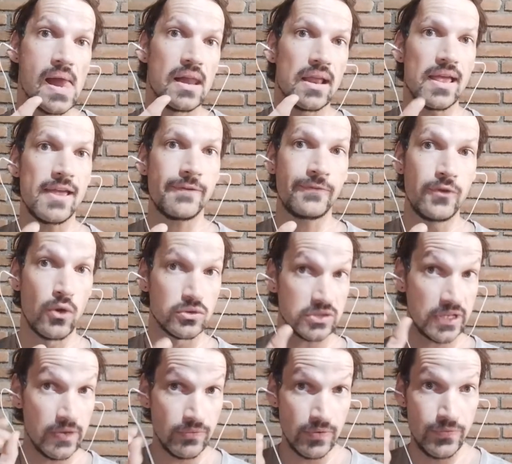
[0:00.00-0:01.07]
If not,
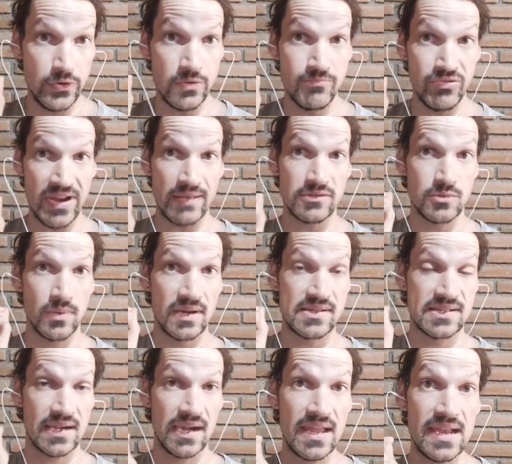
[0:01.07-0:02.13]
even if you can pronounce the words
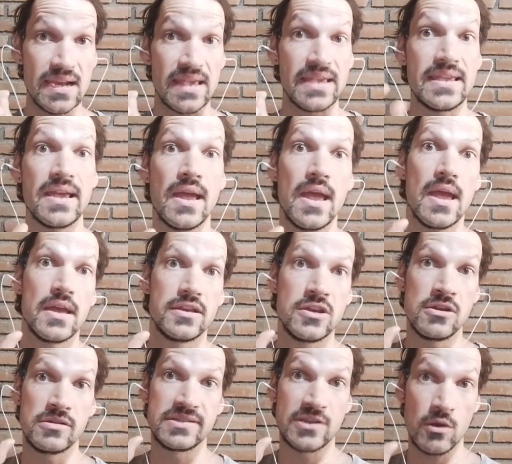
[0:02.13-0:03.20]
clearly,
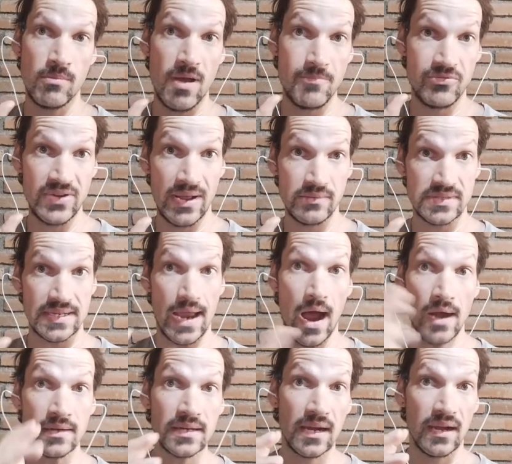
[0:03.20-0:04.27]
you still might pronounce it
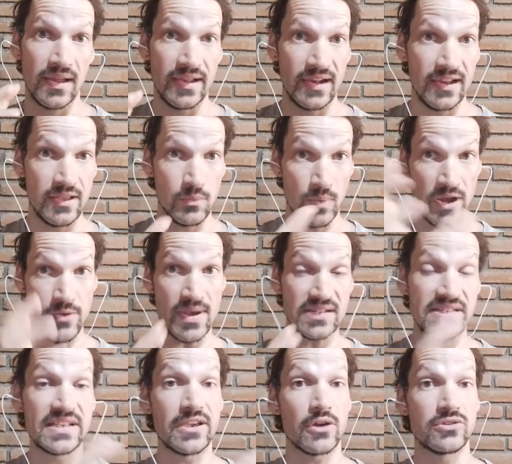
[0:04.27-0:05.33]
unclearly when you
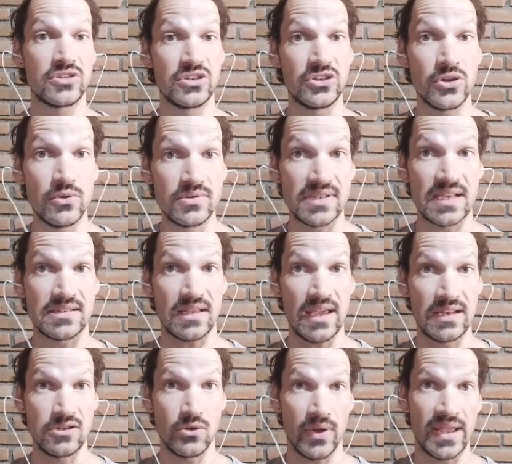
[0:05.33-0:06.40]
actually go to use it
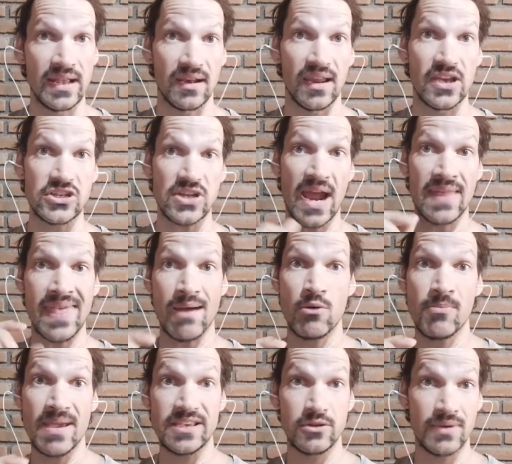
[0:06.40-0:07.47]
in your English. And that will
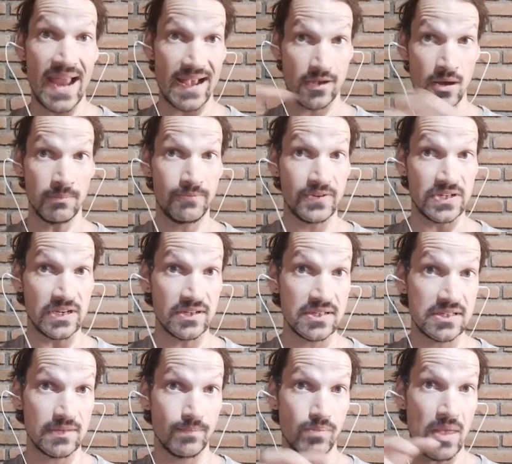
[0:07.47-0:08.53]
make you lack
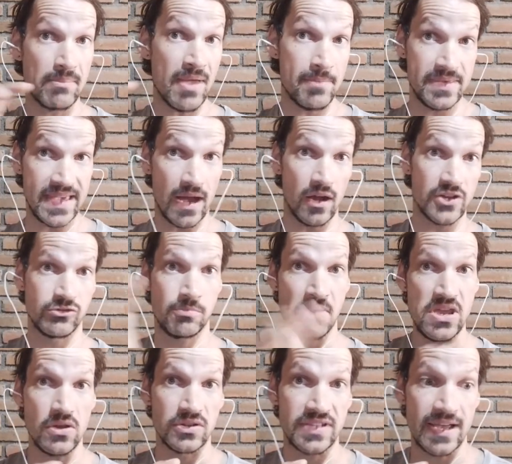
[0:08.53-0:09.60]
confidence and maybe get asked to repeat
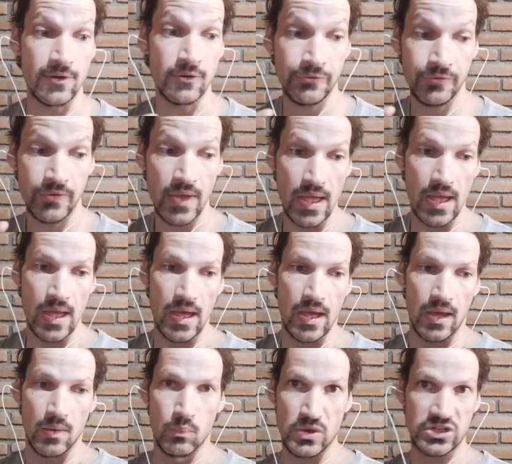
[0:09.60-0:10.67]
yourself,
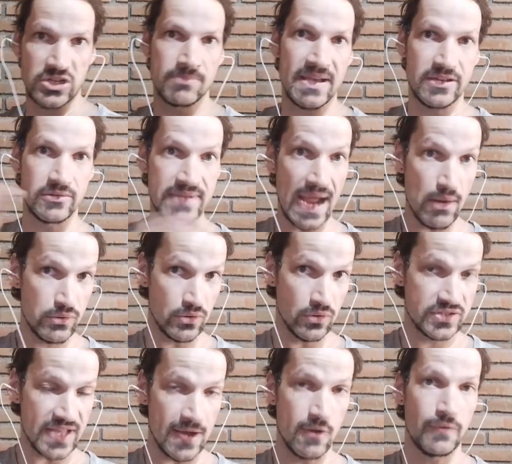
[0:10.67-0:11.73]
which could make you doubt
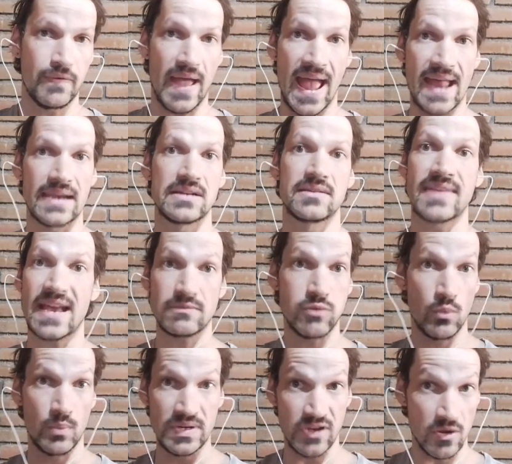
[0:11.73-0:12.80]
yourself, and that's what
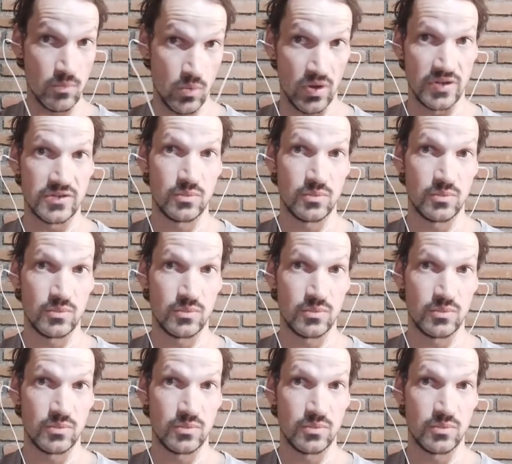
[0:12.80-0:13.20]
we don't want.